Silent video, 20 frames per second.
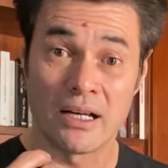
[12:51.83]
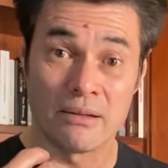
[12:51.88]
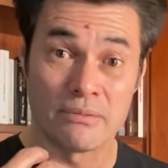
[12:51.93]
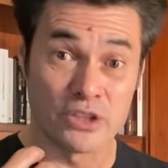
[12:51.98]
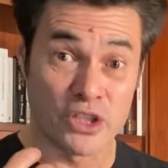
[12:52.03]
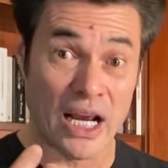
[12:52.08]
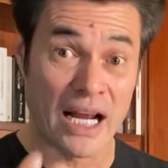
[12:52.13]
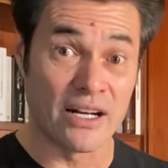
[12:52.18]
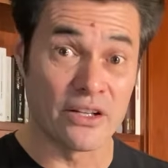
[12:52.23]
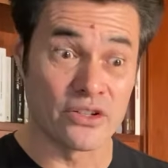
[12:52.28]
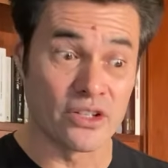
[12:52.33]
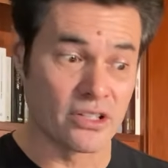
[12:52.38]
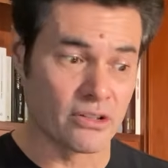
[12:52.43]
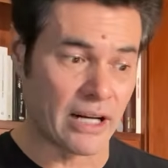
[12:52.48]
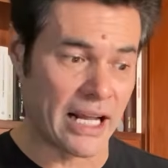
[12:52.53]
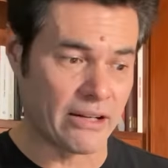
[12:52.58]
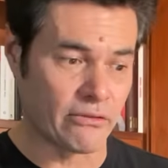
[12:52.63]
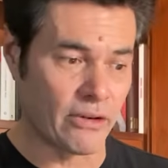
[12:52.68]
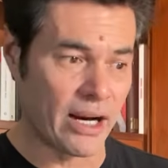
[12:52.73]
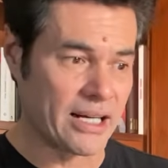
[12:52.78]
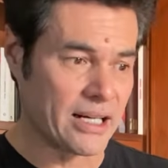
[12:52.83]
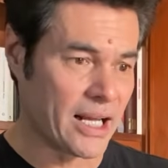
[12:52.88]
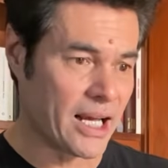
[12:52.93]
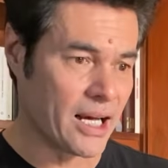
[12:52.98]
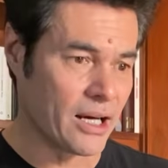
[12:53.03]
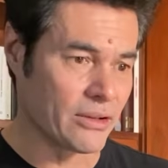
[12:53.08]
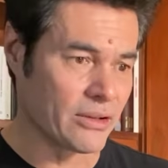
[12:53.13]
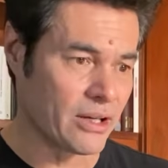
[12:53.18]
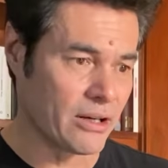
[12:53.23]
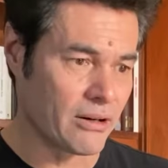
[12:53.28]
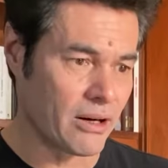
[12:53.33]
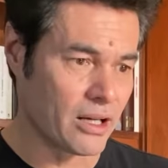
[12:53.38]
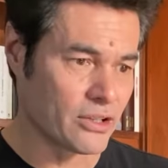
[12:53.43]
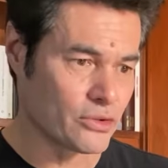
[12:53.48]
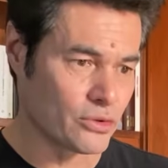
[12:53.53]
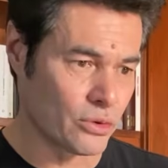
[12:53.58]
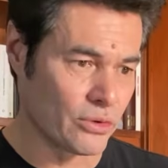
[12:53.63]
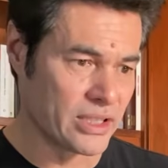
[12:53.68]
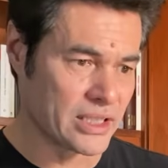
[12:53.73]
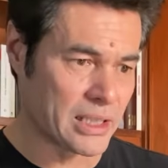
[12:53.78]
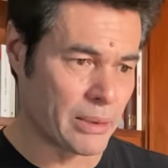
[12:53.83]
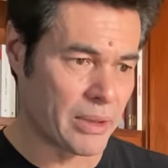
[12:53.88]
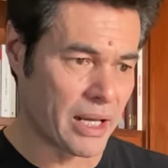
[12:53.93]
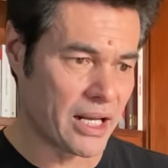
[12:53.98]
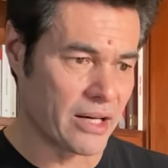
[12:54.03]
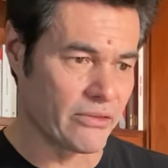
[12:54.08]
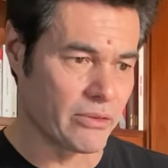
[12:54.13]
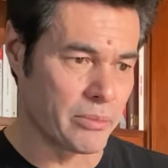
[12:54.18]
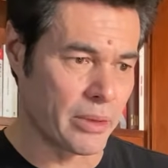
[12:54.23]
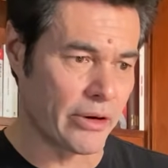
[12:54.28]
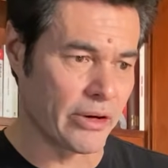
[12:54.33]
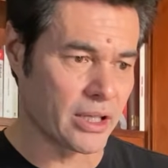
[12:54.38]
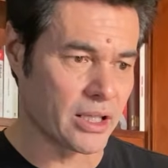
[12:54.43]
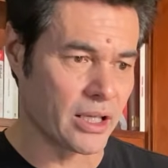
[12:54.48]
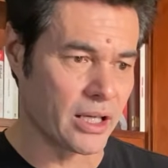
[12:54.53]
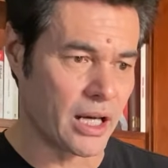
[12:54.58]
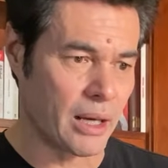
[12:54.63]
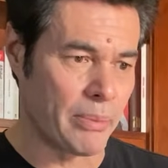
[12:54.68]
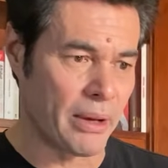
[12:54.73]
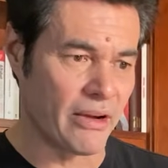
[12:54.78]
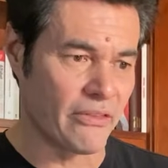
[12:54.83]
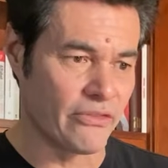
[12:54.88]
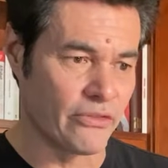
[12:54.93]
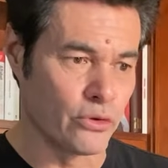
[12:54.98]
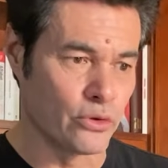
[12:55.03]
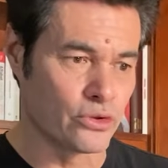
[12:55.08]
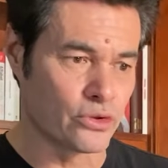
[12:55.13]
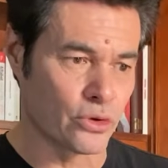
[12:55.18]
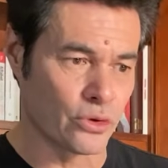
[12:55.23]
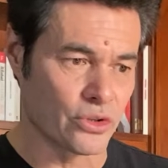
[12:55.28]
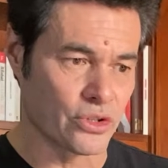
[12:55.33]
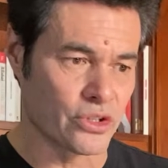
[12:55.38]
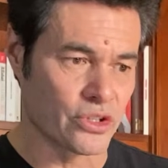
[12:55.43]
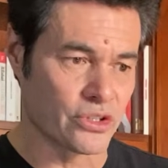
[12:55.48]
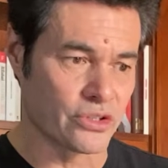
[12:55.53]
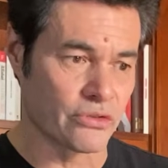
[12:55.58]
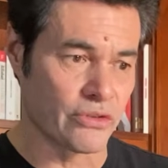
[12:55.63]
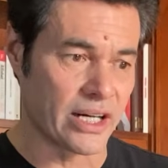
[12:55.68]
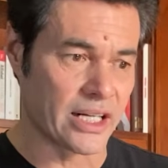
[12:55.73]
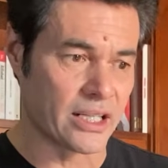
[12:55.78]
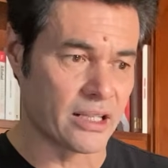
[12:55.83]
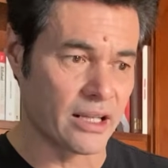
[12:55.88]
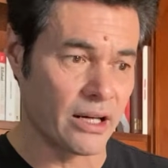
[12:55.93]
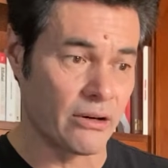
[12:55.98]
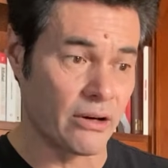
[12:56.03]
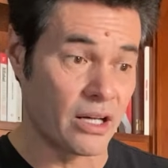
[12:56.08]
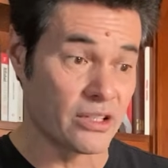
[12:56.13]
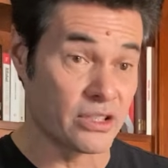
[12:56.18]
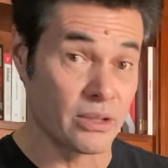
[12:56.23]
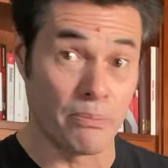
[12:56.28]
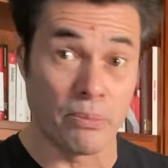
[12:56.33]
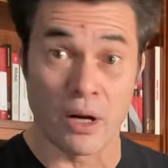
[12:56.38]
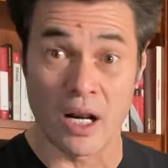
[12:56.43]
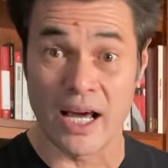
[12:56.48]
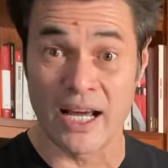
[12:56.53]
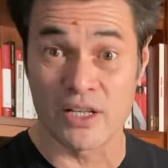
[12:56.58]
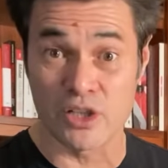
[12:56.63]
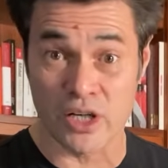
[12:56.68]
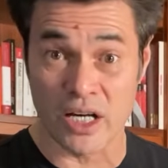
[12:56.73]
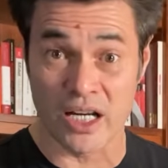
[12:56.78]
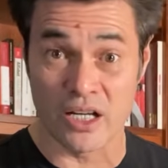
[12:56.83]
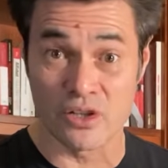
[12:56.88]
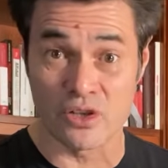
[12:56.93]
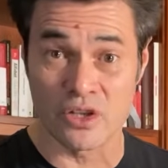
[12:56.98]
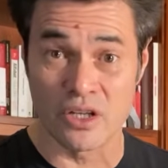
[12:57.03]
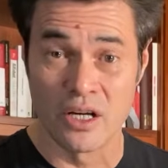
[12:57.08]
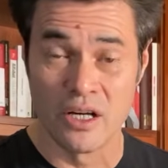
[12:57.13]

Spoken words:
challenges. Like right now, there are stories coming out of America about food shortages already. There are supply chain